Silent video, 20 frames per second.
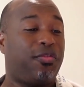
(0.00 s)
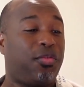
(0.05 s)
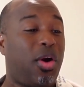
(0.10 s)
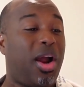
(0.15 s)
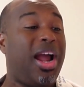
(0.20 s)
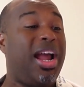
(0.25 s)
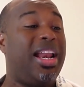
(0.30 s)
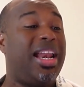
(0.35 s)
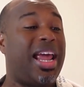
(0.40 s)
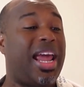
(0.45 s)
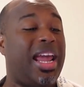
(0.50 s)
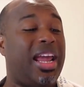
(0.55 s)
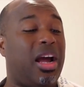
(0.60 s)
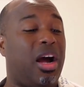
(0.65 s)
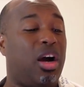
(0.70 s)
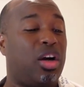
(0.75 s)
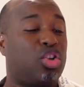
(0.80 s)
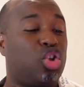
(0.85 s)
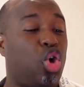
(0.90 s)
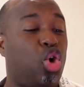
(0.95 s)
Friday,
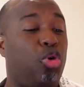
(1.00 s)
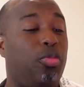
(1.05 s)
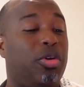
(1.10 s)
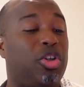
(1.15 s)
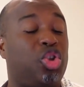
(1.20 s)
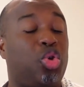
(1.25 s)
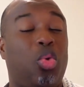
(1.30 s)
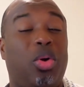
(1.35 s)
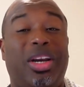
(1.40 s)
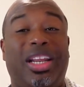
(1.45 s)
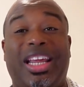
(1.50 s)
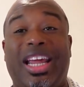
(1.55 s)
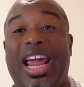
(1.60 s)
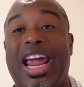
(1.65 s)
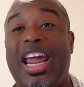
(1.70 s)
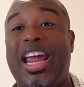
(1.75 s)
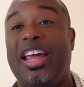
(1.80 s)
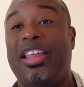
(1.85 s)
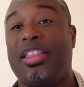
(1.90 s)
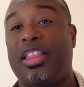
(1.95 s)
October
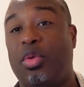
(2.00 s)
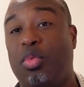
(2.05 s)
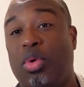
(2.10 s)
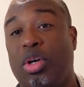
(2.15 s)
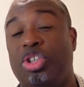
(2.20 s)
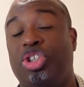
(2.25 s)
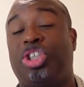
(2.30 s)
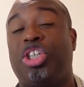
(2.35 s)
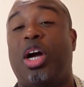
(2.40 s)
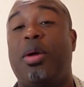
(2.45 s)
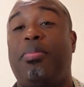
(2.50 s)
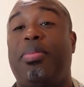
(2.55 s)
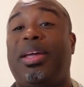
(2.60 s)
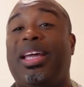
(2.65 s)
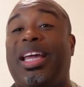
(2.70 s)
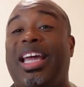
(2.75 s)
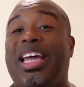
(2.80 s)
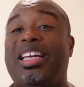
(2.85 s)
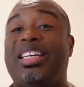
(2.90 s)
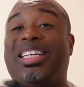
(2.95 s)
twenty-eighth, and we're
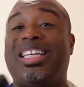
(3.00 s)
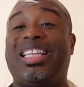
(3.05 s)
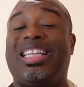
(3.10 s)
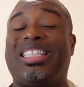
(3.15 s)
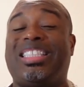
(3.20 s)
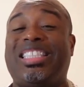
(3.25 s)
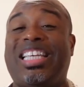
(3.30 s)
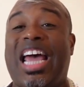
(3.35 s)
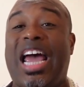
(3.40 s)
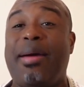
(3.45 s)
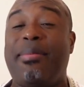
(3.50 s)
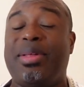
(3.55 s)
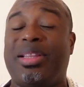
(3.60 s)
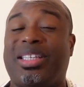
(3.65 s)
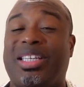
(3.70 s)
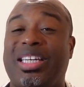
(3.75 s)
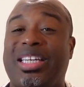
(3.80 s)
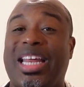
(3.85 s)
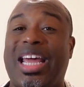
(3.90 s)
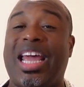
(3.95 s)
jumping into the Sabbath
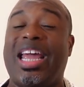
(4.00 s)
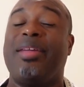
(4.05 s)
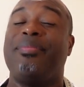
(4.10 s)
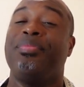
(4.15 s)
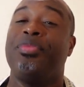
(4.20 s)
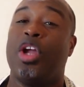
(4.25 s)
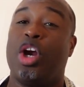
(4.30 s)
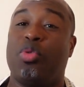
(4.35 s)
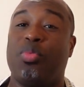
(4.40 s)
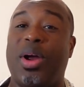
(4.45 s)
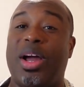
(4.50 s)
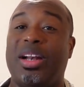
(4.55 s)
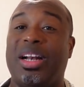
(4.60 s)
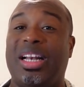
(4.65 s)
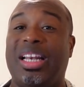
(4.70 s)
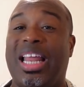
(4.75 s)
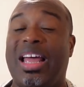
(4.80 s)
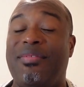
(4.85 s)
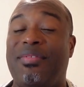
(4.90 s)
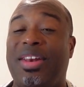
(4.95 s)
today around
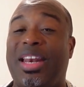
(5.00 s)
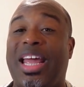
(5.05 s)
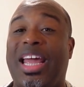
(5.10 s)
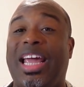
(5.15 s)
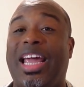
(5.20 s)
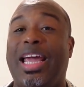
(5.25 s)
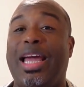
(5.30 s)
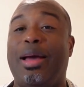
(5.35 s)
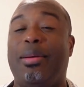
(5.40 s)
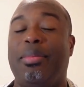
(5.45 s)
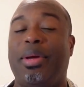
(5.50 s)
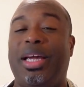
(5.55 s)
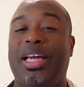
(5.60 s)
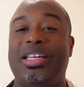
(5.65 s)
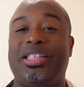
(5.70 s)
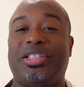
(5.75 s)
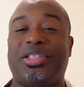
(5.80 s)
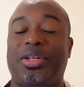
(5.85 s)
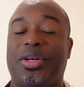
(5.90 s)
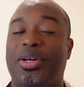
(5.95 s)
eleven a m
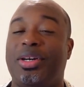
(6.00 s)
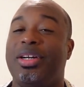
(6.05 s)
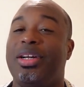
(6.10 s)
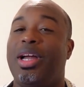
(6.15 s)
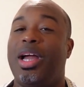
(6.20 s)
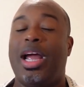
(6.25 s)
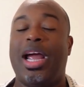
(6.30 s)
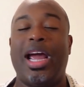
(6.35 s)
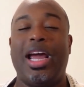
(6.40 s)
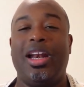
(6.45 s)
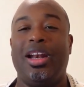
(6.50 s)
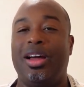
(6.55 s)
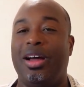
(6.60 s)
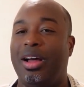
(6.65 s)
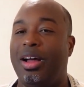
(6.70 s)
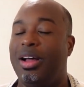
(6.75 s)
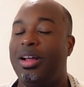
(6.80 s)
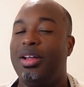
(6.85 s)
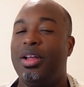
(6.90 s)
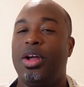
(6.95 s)
Eastern. And
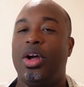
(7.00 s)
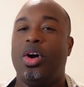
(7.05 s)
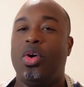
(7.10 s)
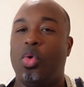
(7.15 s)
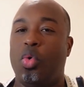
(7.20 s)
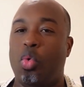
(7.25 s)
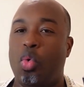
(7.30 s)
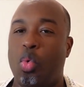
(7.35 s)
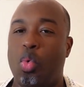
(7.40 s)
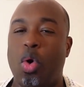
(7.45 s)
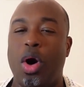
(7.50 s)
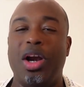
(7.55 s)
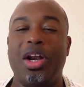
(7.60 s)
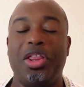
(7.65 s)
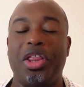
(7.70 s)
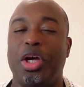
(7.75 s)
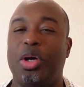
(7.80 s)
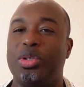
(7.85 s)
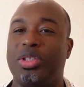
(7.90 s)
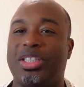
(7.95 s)
uh, one
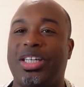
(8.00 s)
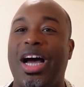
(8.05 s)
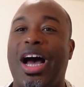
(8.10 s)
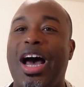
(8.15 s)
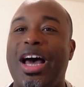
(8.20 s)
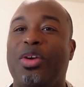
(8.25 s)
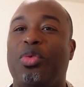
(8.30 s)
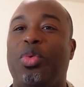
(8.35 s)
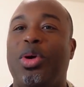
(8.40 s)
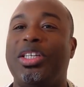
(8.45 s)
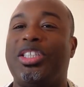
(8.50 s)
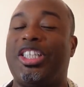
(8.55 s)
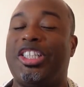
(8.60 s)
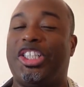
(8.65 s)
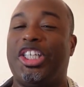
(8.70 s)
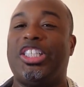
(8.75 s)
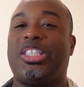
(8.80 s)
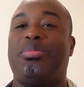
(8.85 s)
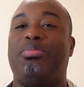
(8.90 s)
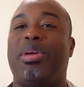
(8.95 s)
of those God winks that
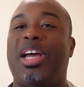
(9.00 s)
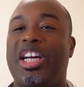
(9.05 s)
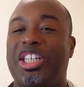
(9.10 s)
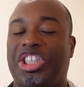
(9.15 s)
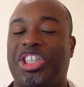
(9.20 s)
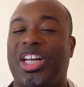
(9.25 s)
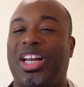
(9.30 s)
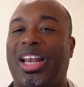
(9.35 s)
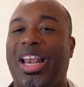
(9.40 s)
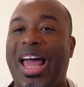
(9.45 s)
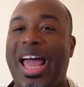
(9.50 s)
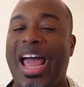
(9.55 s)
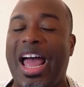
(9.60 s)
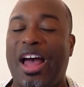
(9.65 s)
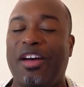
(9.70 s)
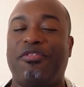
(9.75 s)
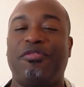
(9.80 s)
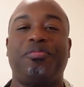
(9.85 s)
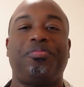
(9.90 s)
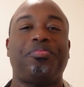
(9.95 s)
just makes you
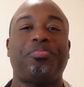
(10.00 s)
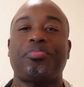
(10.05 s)
laugh